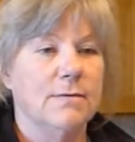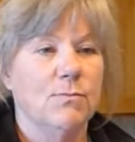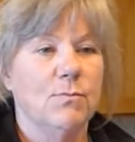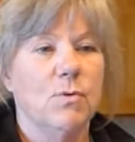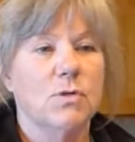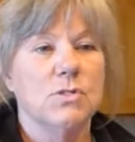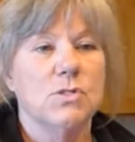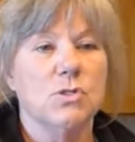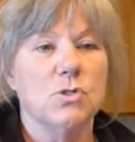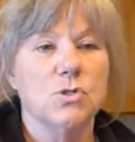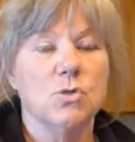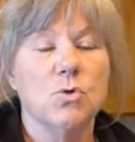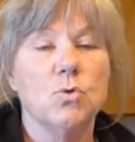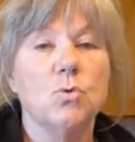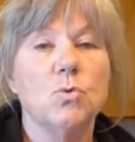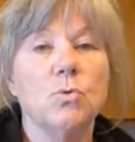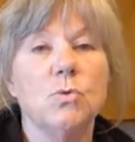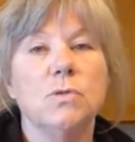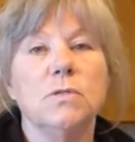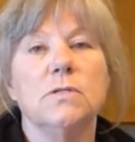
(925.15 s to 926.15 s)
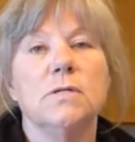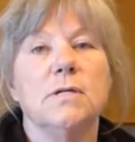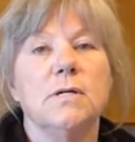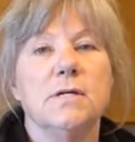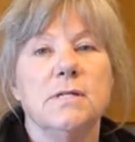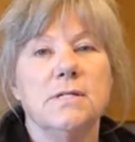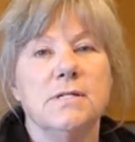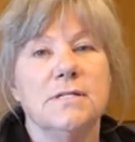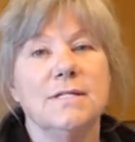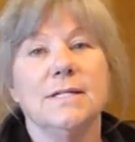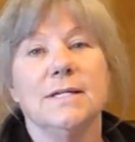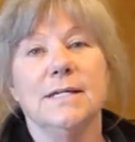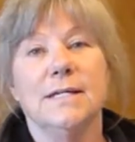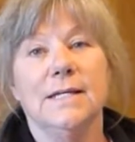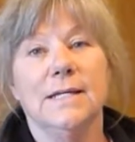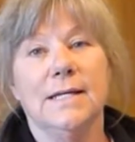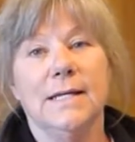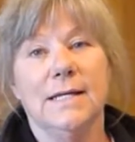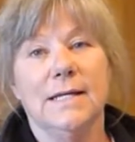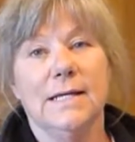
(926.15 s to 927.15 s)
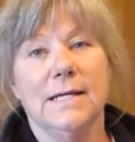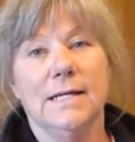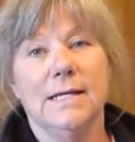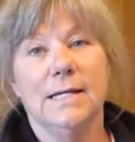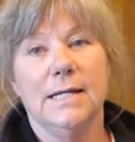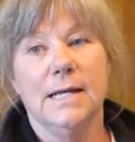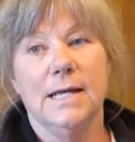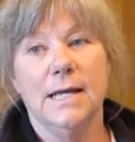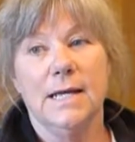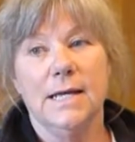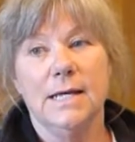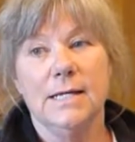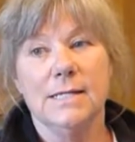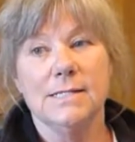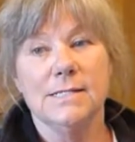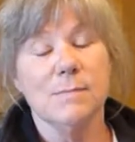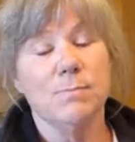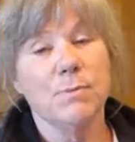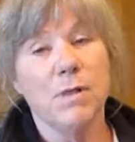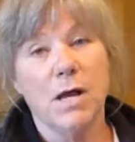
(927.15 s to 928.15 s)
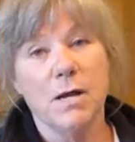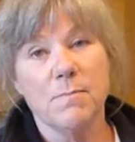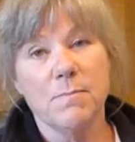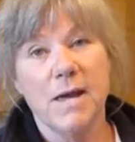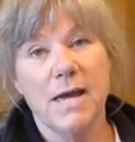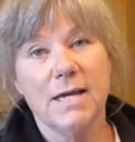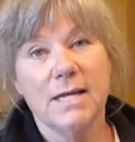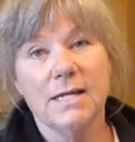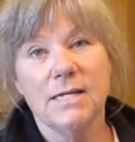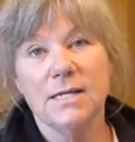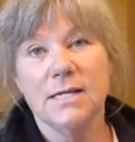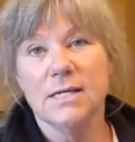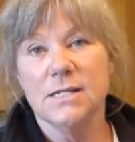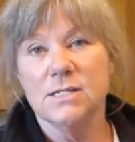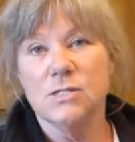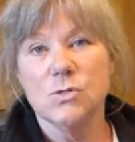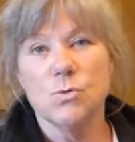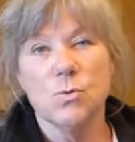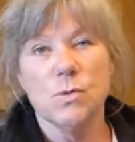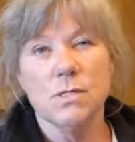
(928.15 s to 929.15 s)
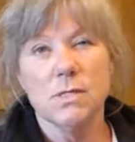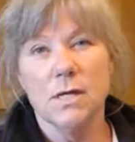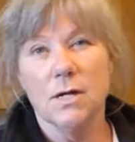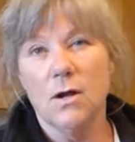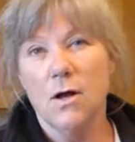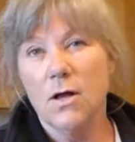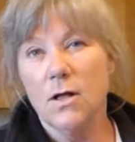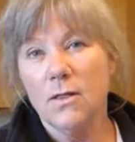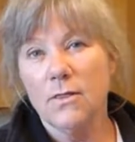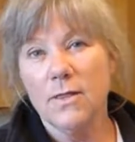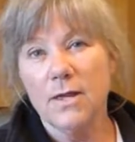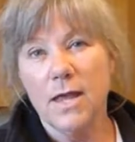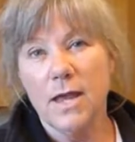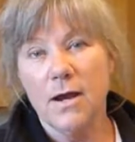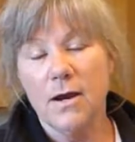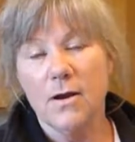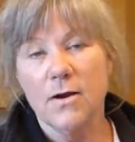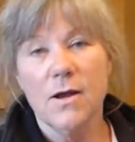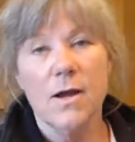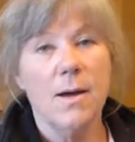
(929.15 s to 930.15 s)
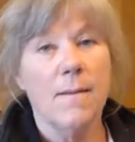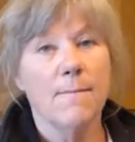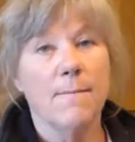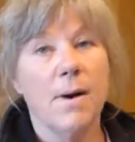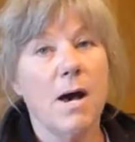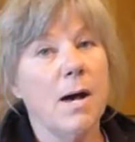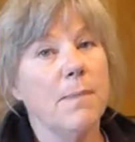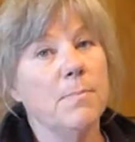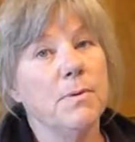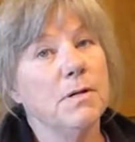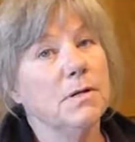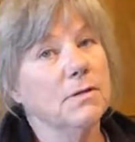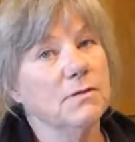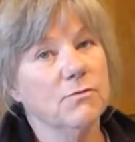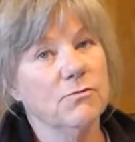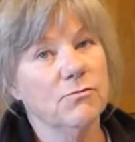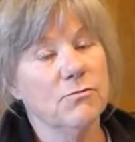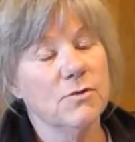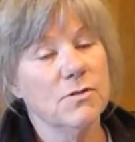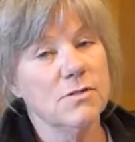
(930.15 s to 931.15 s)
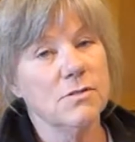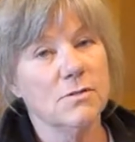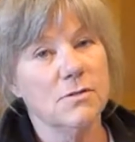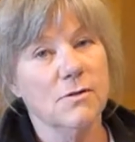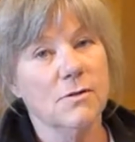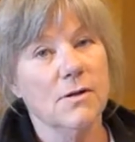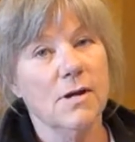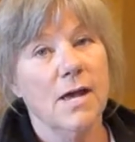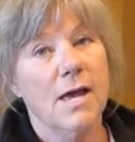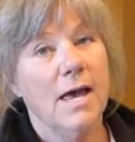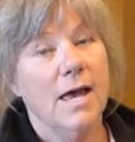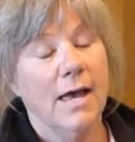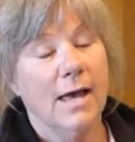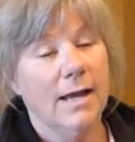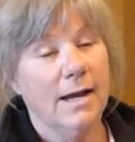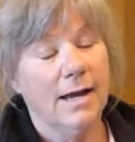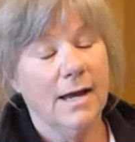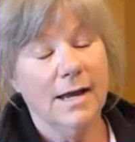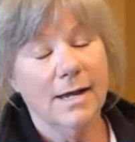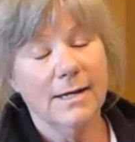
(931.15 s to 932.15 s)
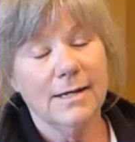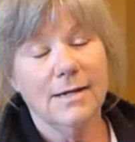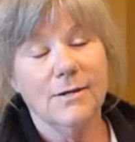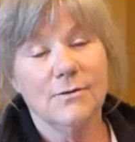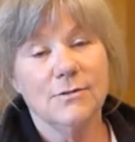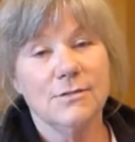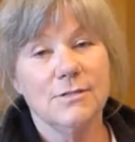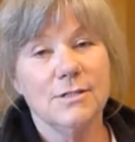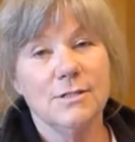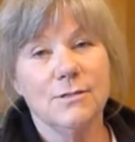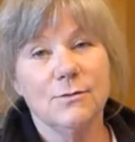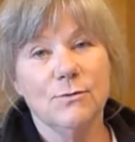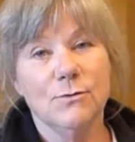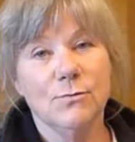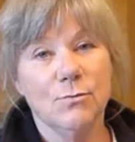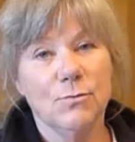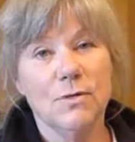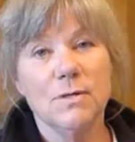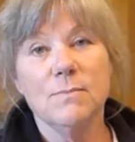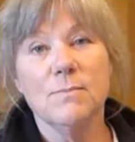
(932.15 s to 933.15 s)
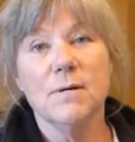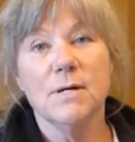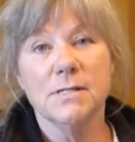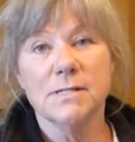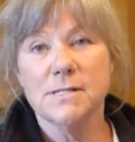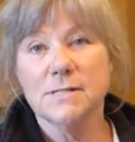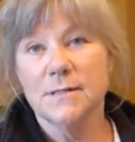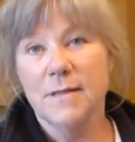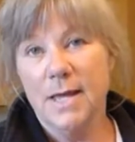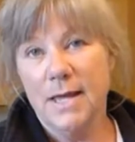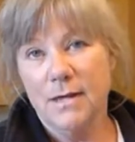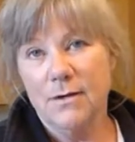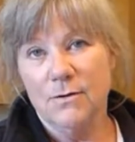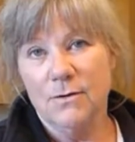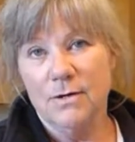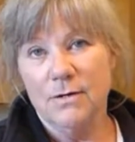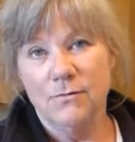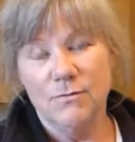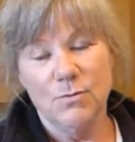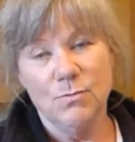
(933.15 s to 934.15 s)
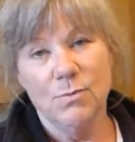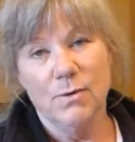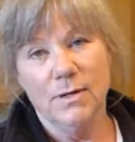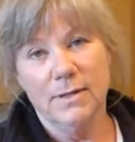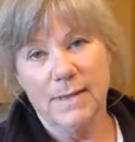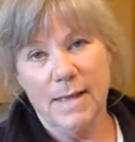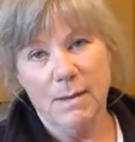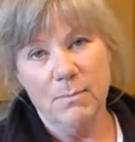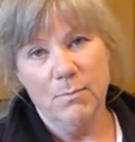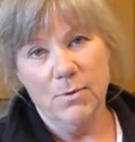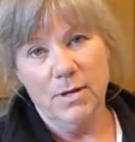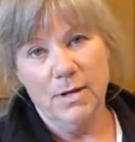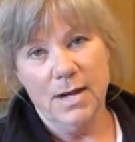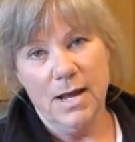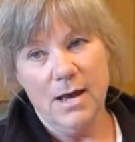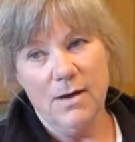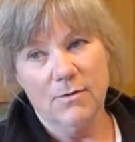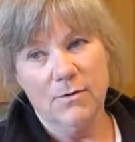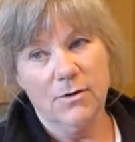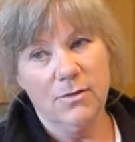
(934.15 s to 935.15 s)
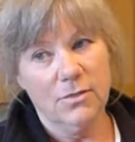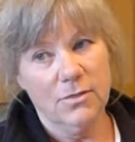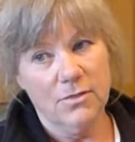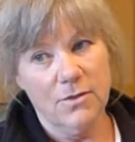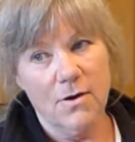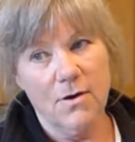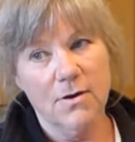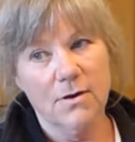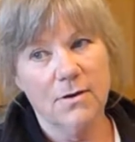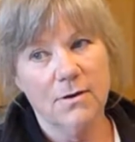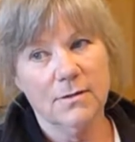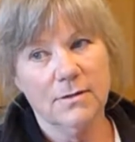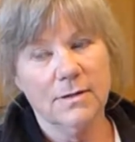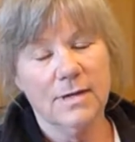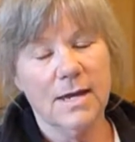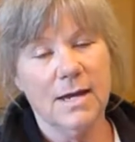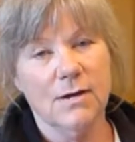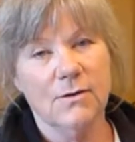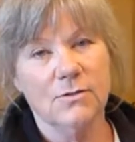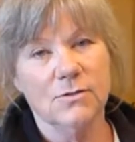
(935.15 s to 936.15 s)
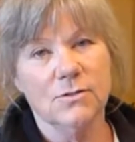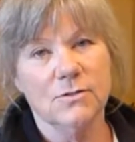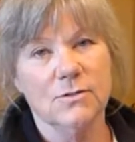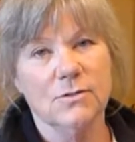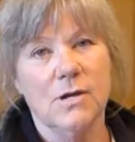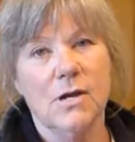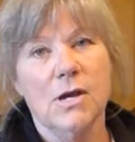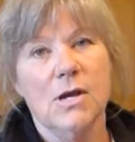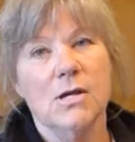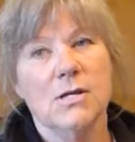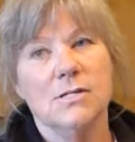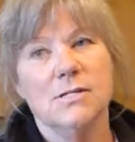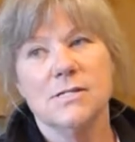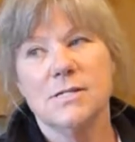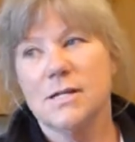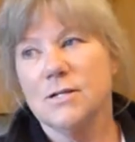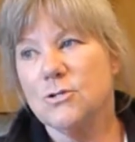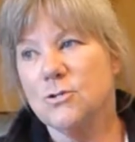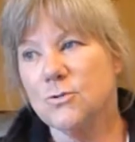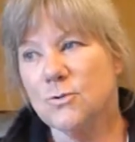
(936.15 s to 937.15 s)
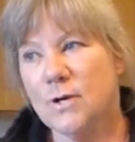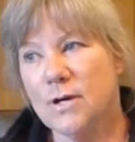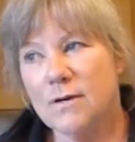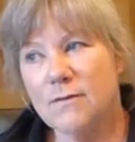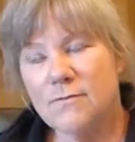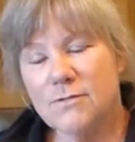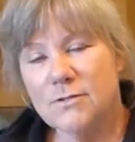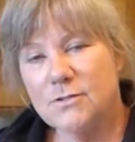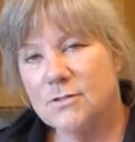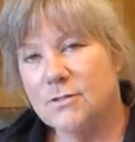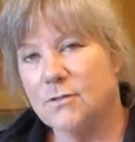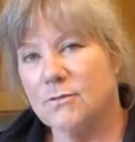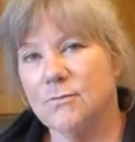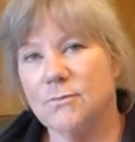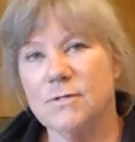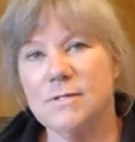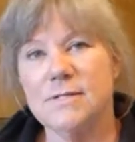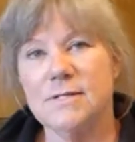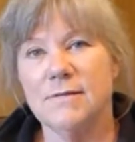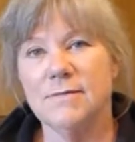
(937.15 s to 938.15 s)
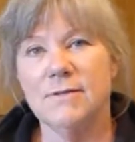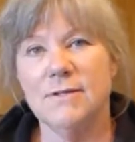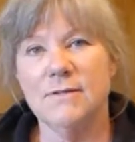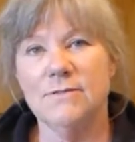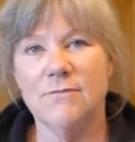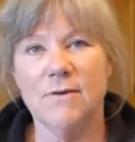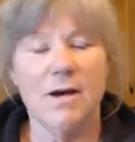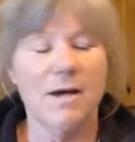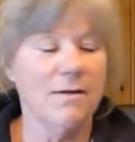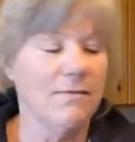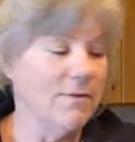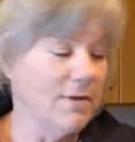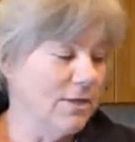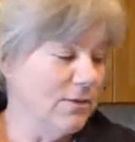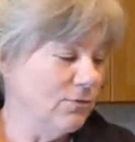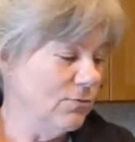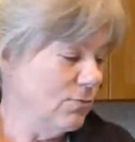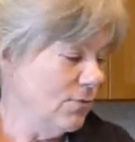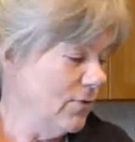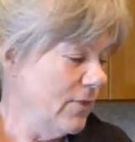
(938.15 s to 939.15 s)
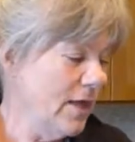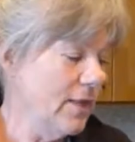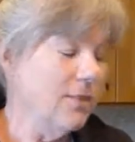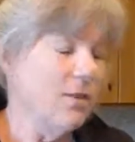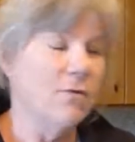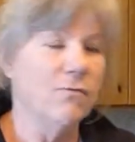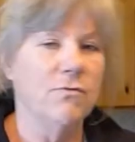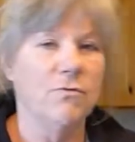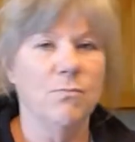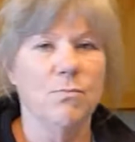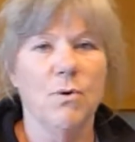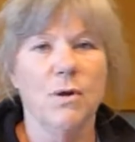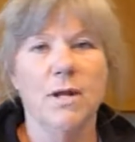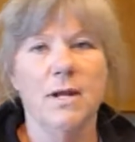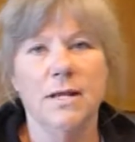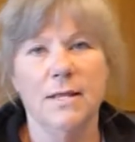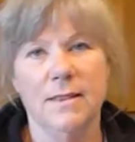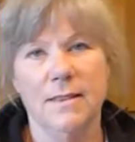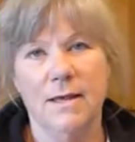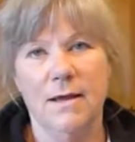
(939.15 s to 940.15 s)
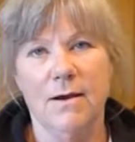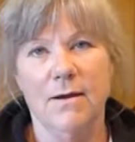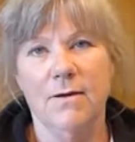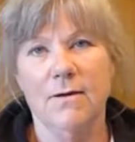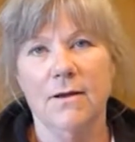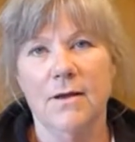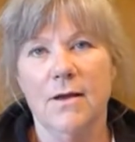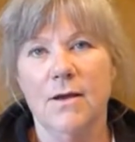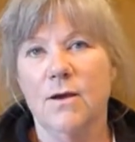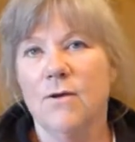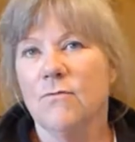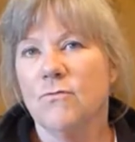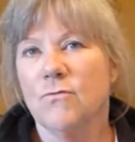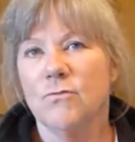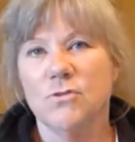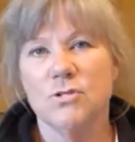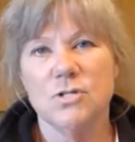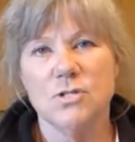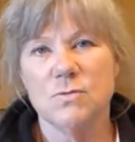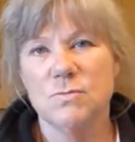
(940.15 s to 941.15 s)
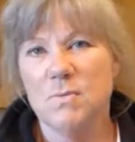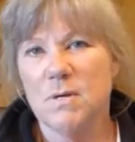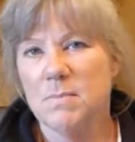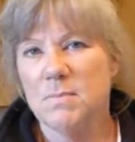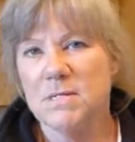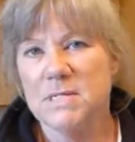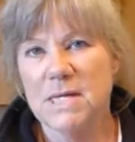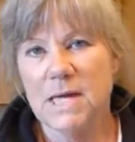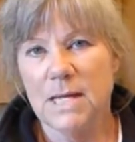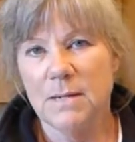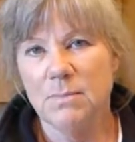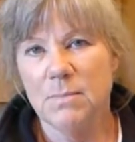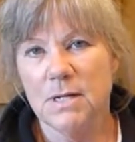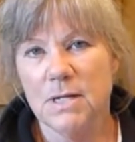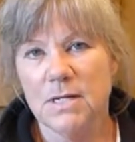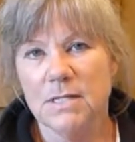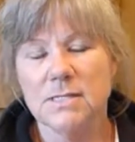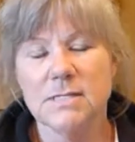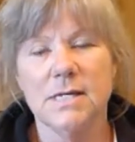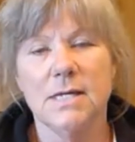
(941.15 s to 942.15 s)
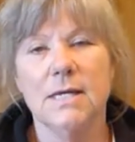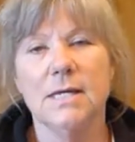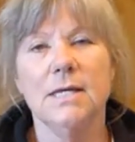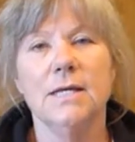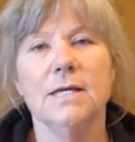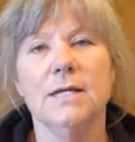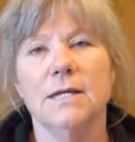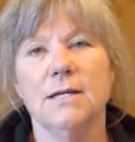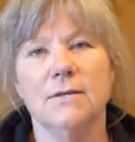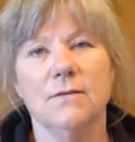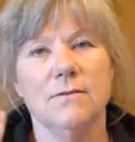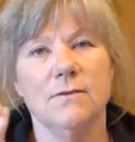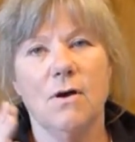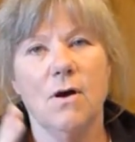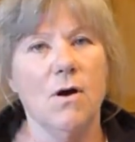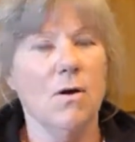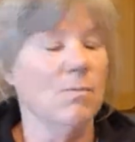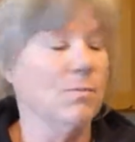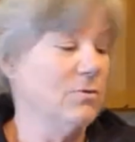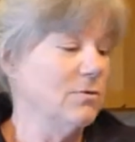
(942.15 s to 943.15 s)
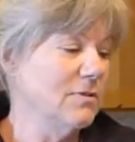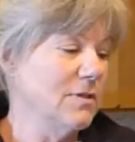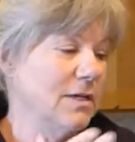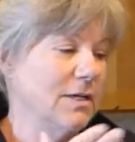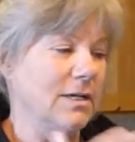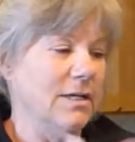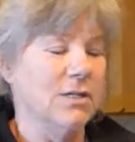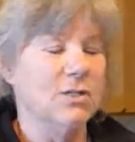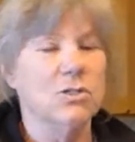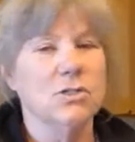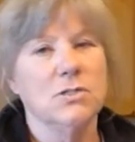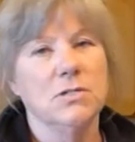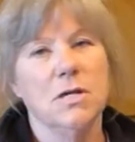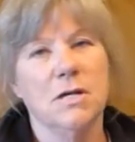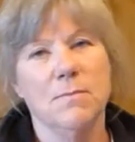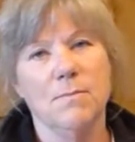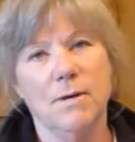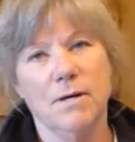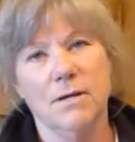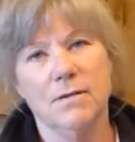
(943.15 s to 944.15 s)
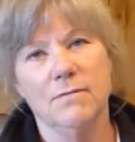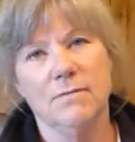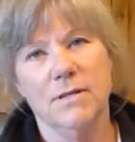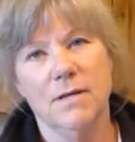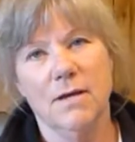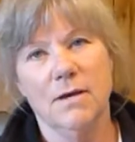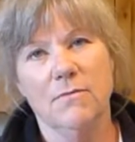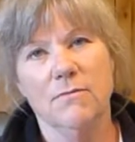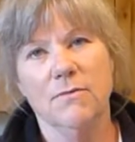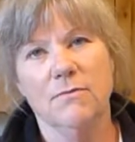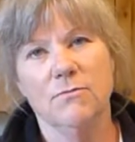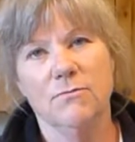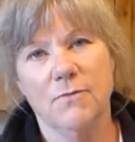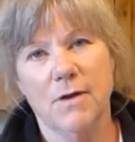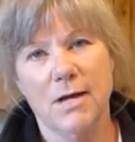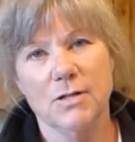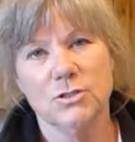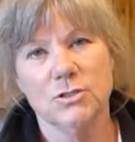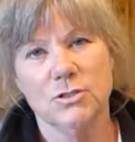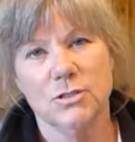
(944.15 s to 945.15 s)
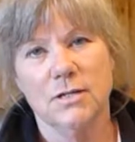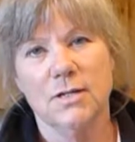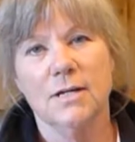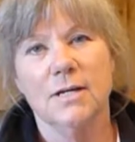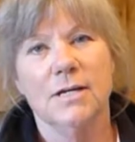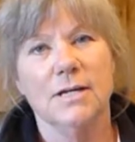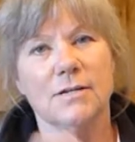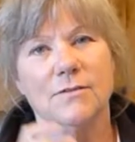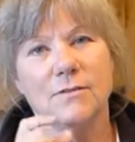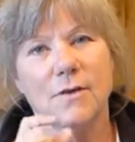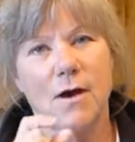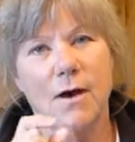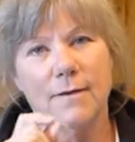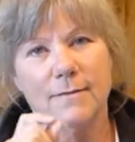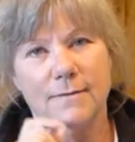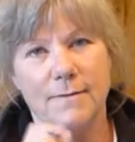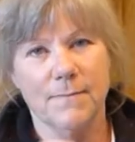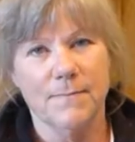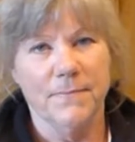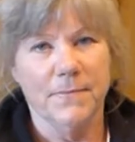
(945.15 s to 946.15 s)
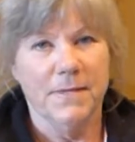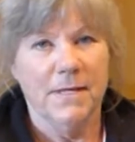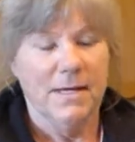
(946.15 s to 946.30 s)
Once it's cooled, stick it in a Ziploc baggie and squeeze out all the air, pop it in the freezer, and I guarantee you 3 months later, if you bring that bread out, thaw it on the counter, set your oven to 375 and throw that loaf of bread in there, for just maybe 10 minutes, it is almost like it just came out of the oven fresh. It's awesome.